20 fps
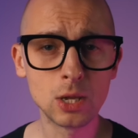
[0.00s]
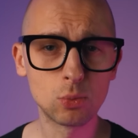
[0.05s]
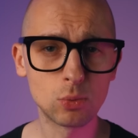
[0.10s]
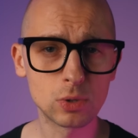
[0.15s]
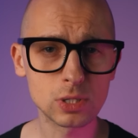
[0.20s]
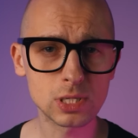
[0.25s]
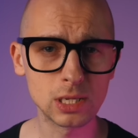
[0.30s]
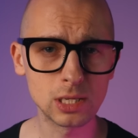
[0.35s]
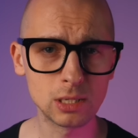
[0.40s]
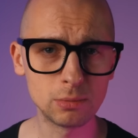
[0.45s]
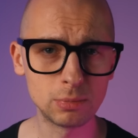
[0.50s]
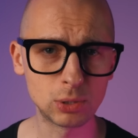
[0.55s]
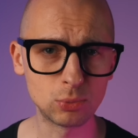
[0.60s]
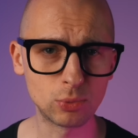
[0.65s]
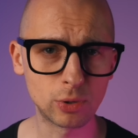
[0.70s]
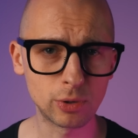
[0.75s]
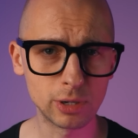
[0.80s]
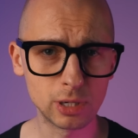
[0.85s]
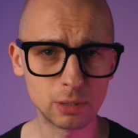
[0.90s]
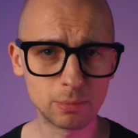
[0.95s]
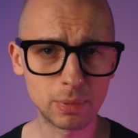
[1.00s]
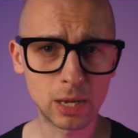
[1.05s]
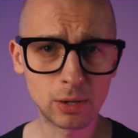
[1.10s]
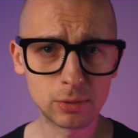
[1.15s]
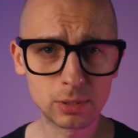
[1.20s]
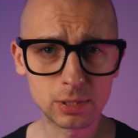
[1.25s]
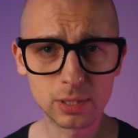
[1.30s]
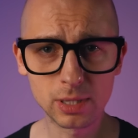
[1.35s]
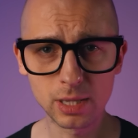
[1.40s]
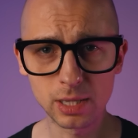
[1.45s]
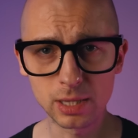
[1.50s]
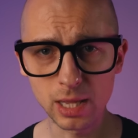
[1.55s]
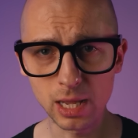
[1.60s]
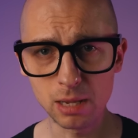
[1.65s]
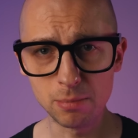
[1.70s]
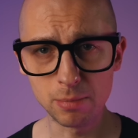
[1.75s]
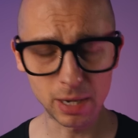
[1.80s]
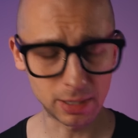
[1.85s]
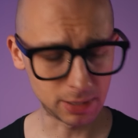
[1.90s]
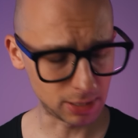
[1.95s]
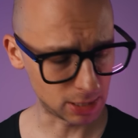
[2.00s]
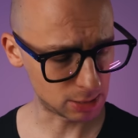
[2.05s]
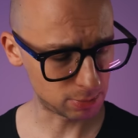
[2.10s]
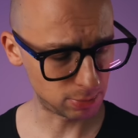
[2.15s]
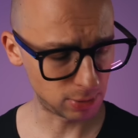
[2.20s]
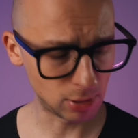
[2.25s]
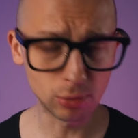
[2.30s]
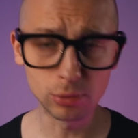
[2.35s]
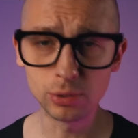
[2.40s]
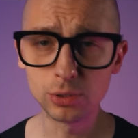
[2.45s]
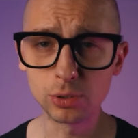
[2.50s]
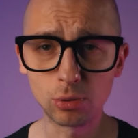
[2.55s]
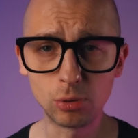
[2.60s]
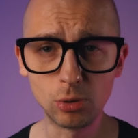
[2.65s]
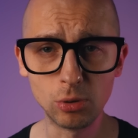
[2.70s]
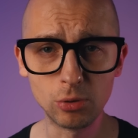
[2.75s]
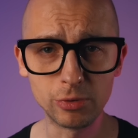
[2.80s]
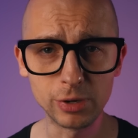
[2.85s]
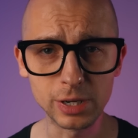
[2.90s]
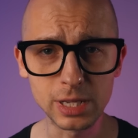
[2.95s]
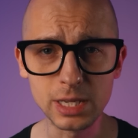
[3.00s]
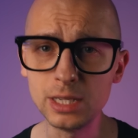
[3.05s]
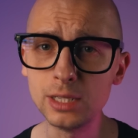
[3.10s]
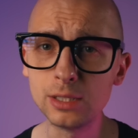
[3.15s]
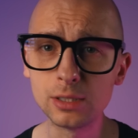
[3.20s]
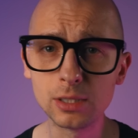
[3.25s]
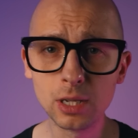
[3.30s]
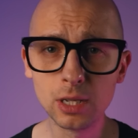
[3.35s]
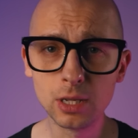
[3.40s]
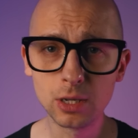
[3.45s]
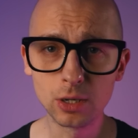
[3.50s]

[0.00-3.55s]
was a little bit worried about, that they might explode or overheat